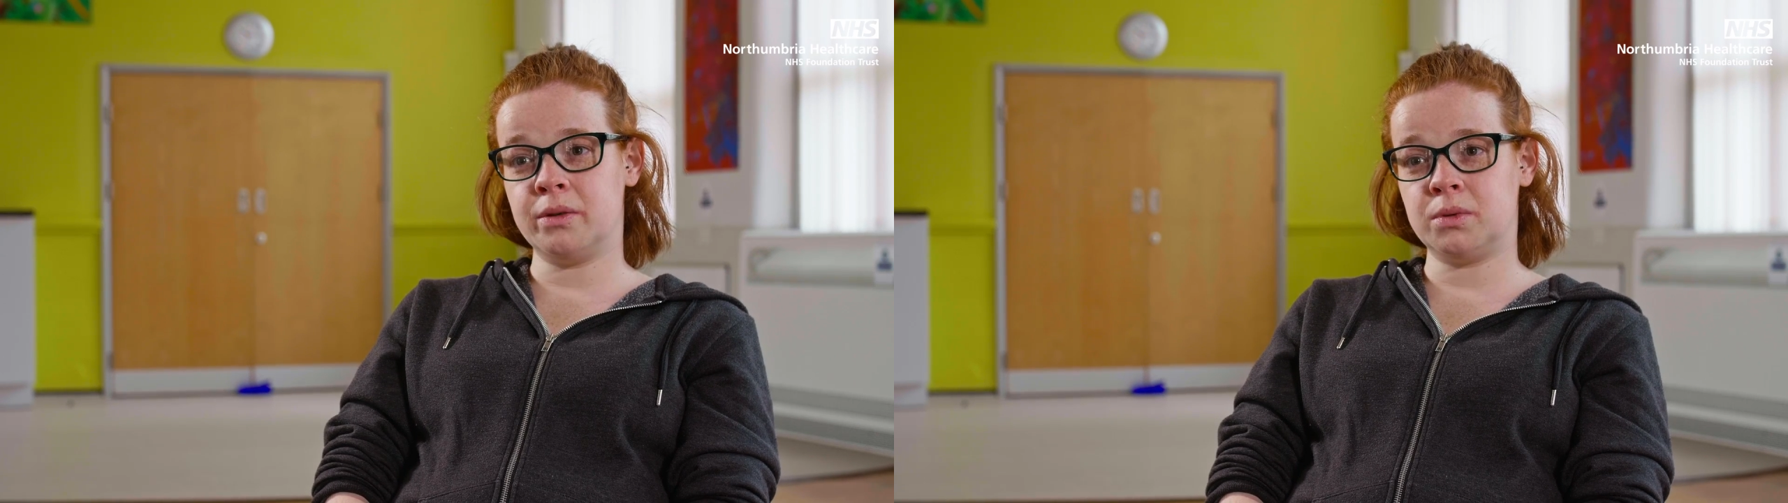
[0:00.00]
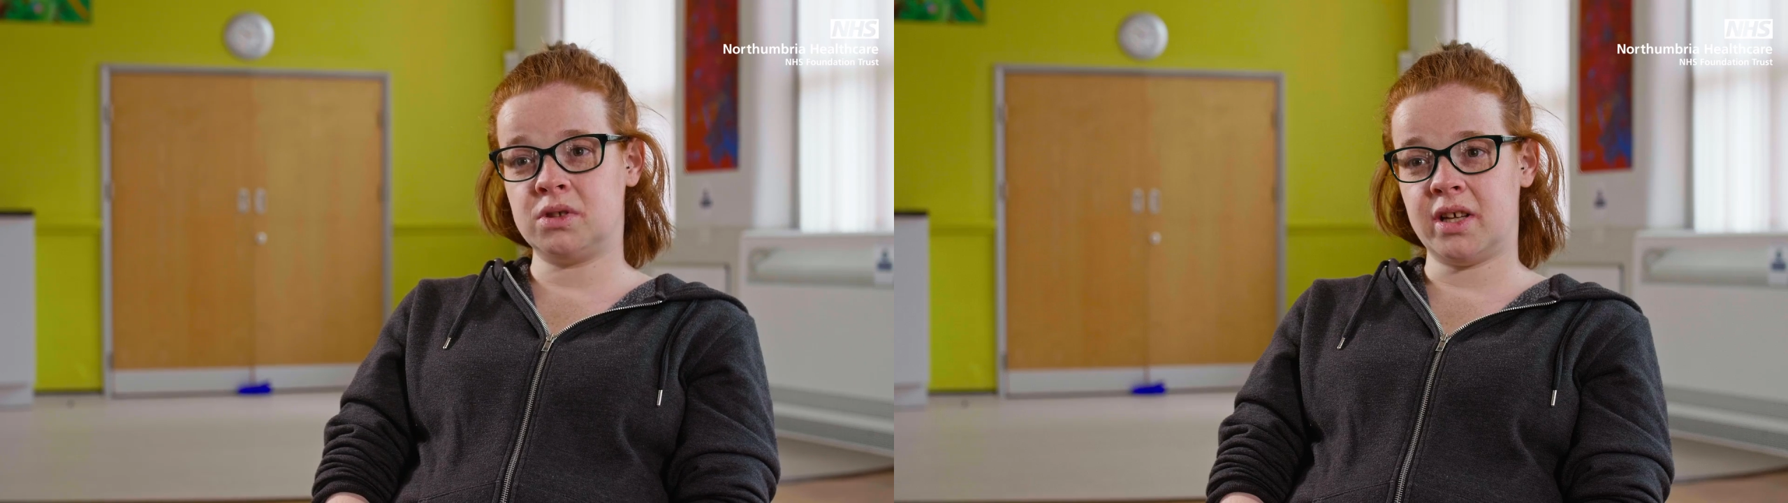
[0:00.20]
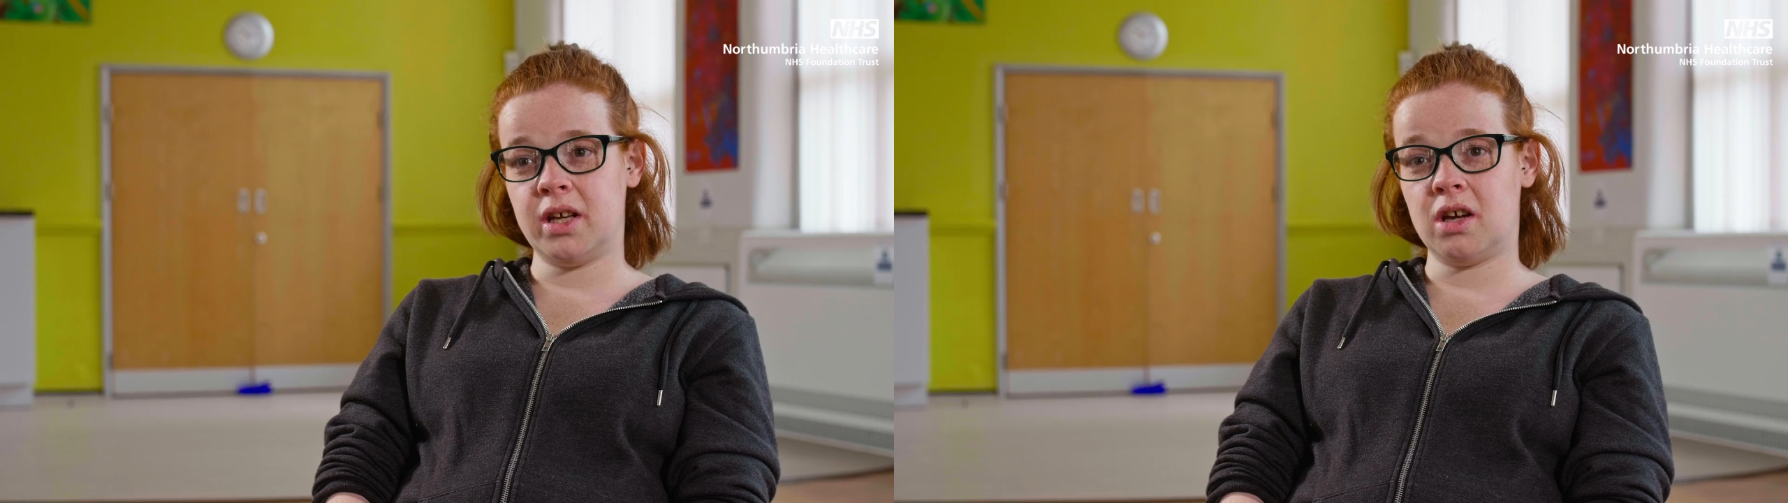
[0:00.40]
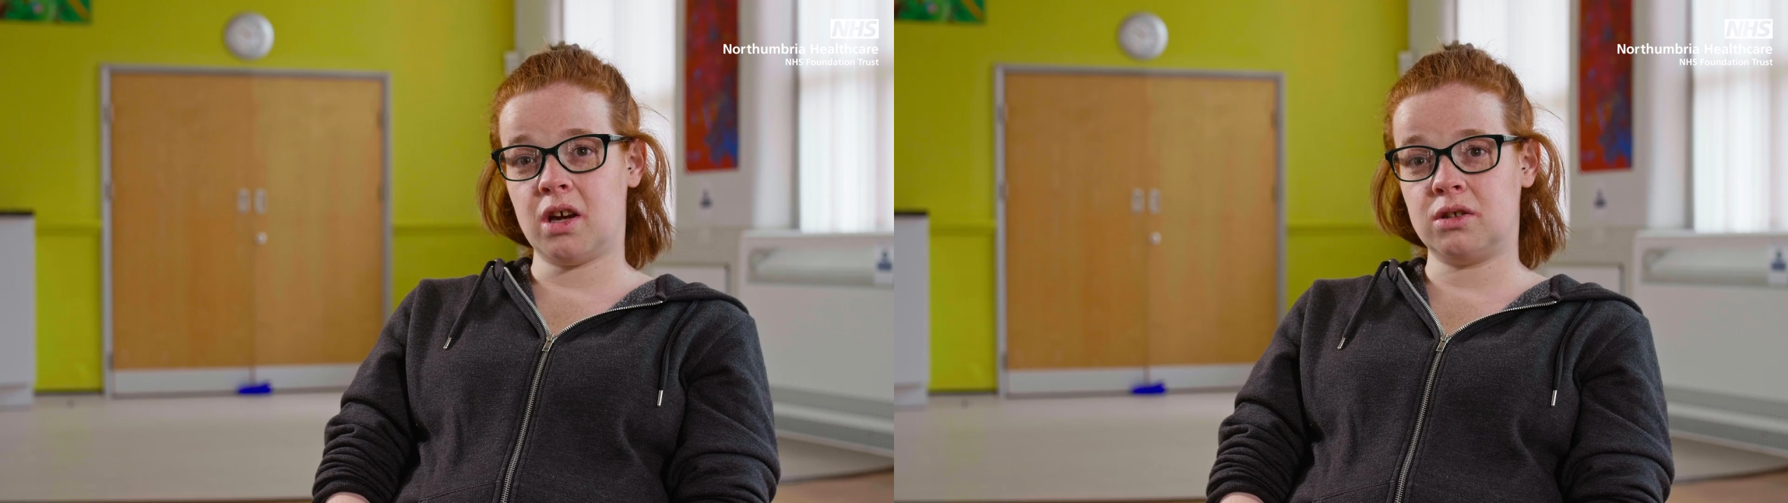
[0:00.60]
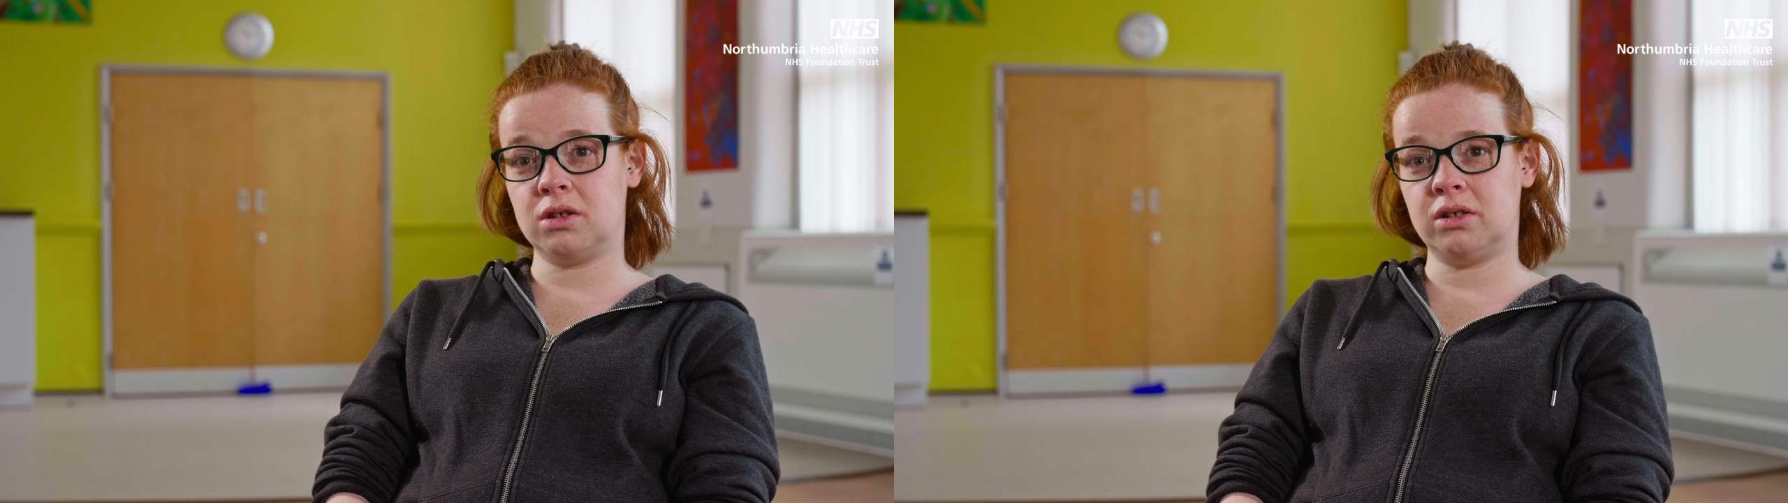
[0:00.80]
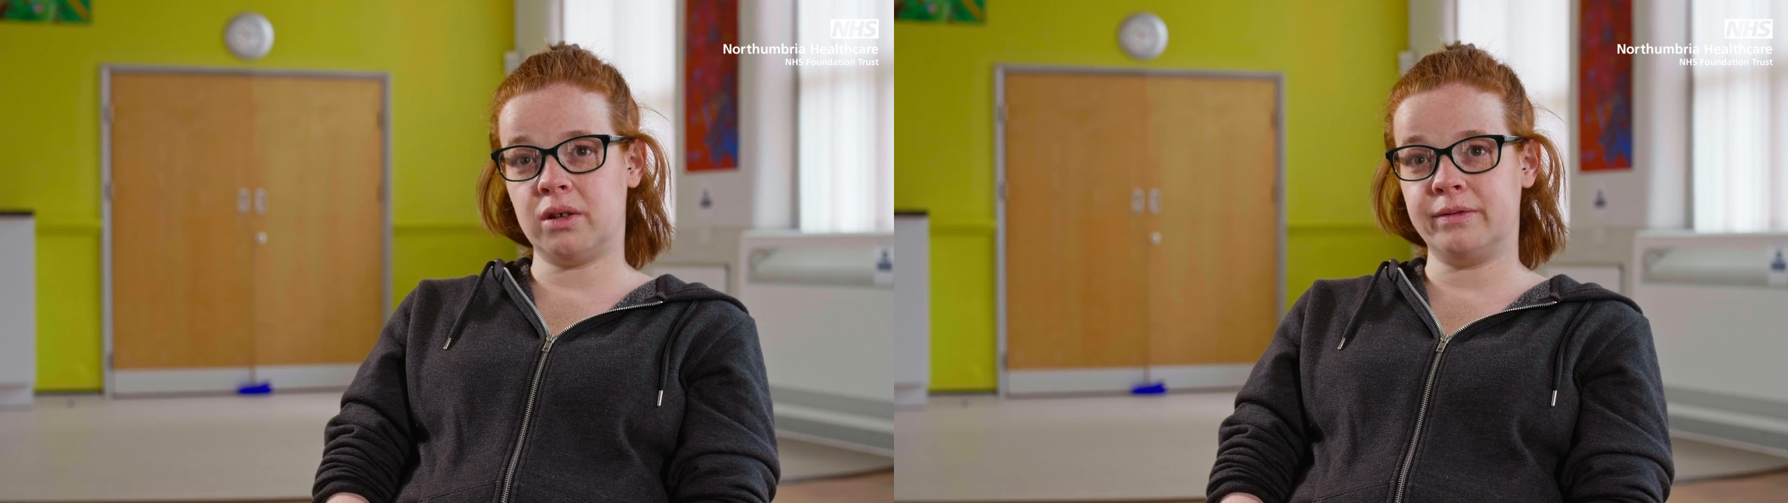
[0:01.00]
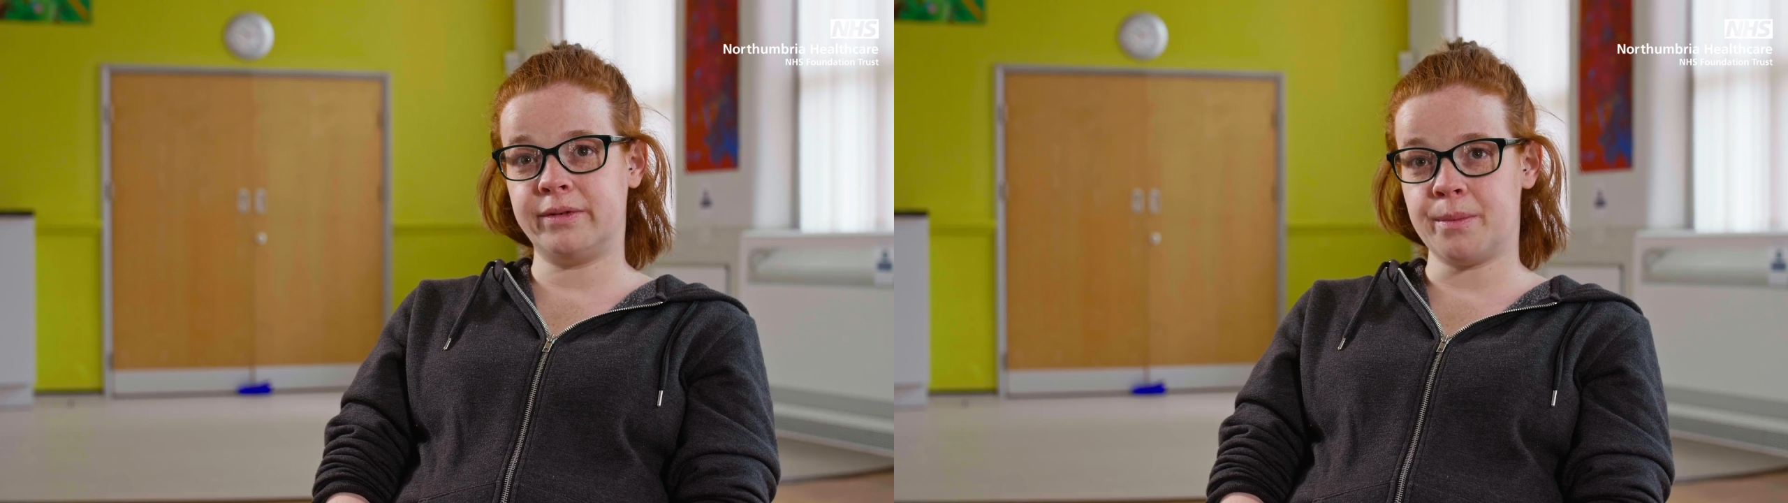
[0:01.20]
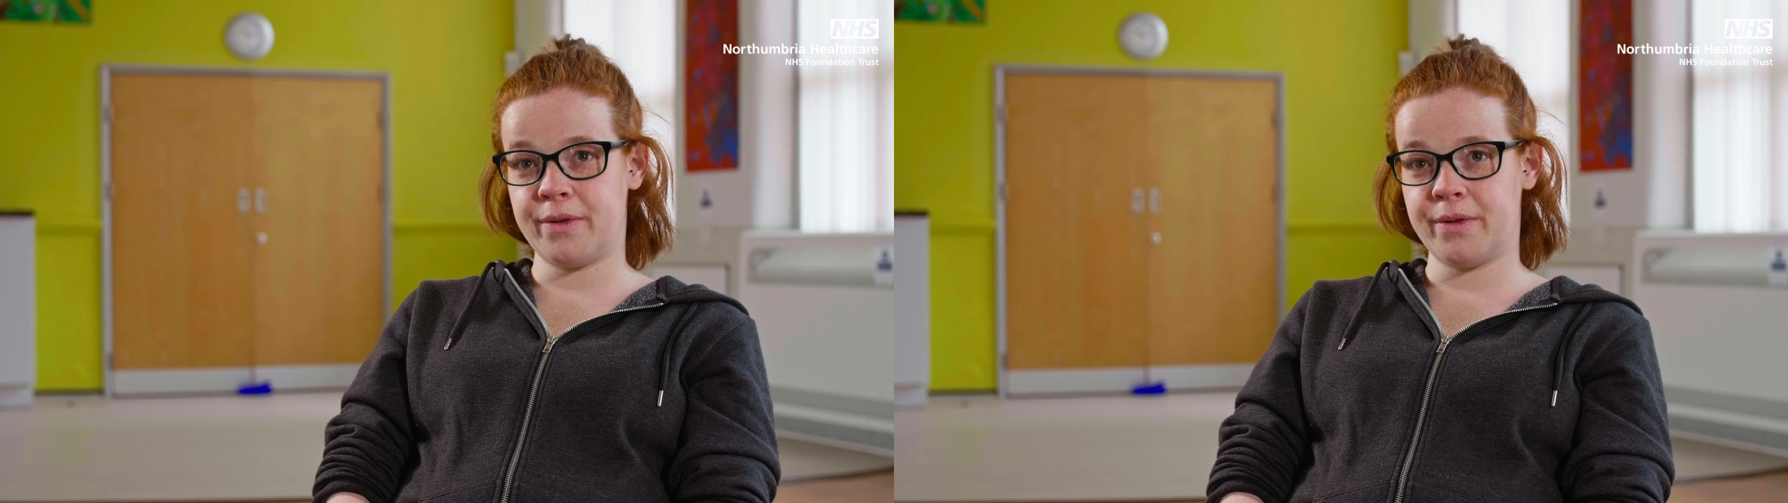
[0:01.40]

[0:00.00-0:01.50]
it was like I cut down from